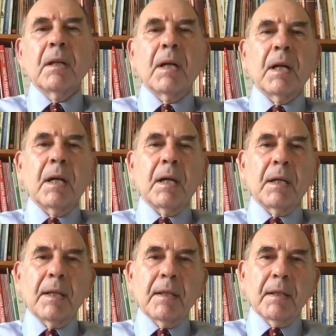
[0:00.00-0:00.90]

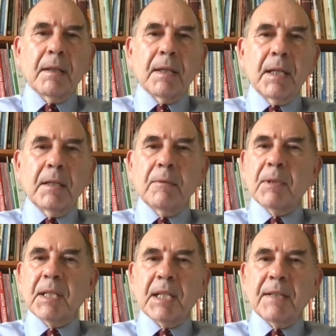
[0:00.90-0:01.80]
uh, then
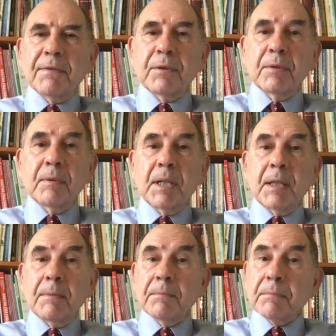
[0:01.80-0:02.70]
we have to
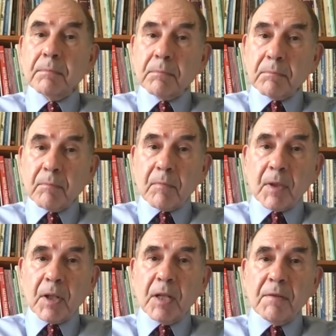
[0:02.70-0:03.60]
um,
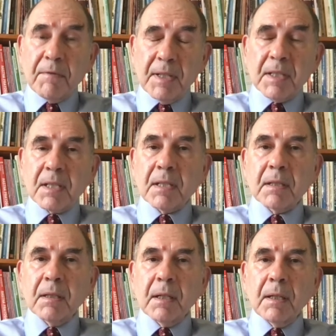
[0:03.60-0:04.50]
convince
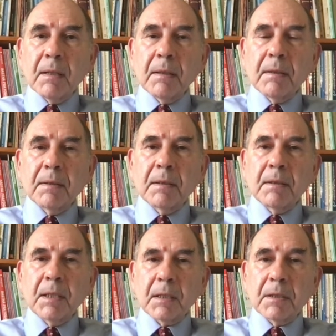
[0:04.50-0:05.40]
uh,
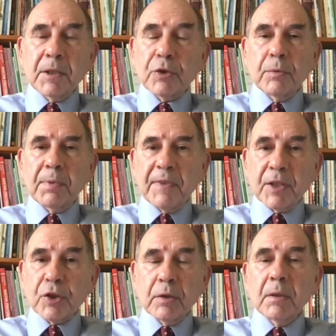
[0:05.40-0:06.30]
the architectural
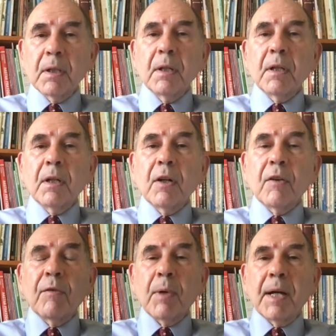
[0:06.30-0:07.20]
profession
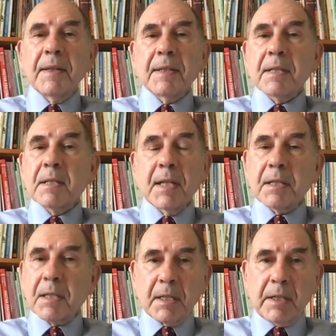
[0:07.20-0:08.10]
of why this is
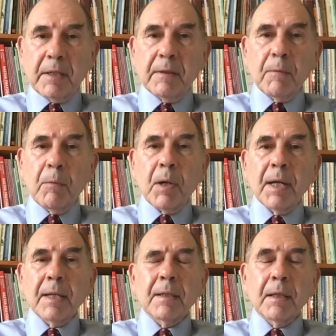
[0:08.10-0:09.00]
necessary,
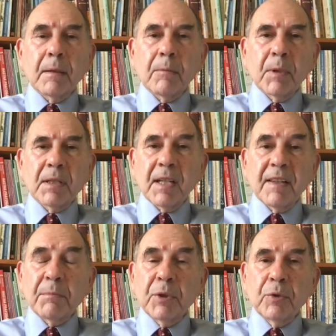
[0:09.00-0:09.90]
why uh, what they
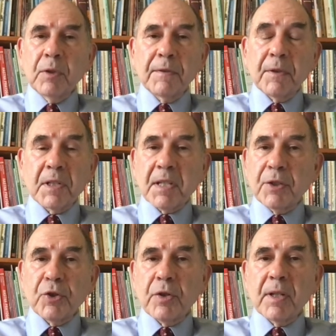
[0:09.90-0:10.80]
have been doing for a
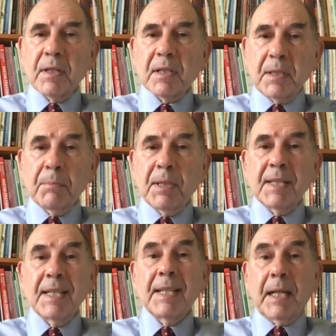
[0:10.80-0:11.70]
century is
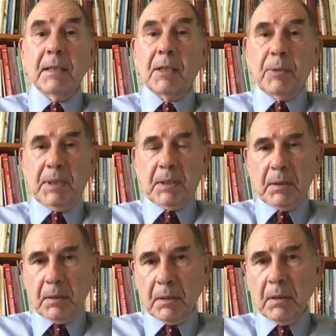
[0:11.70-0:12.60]
simply inadequate.
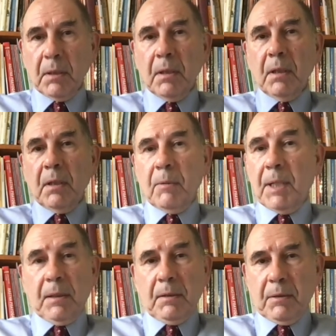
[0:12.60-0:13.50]

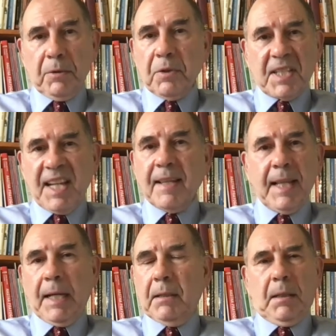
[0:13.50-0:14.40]
Well, you say
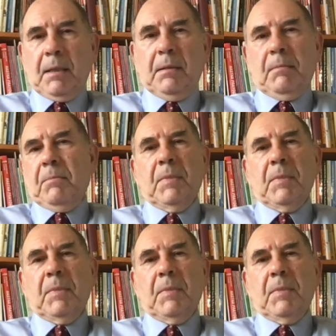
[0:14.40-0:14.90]
that, and